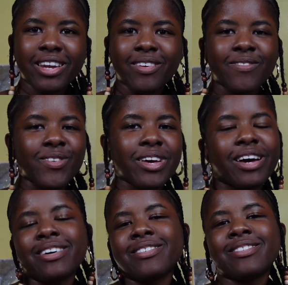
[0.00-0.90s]
If you
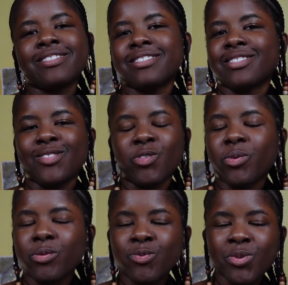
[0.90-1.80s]
guys don't know
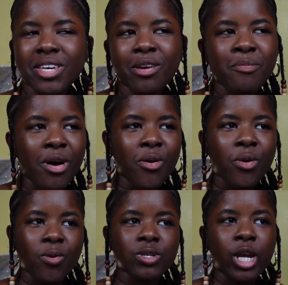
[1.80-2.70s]
what I'm speaking about,
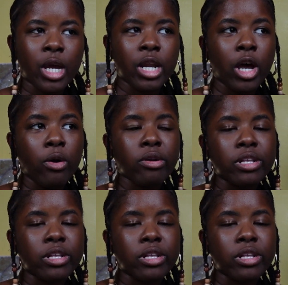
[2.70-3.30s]
go check it out.